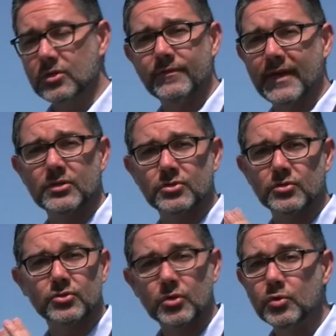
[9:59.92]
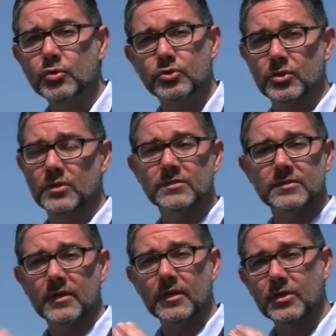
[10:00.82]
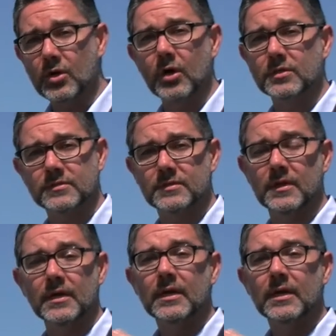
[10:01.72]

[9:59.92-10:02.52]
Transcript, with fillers: innovation, solutions, uh, cost, uh,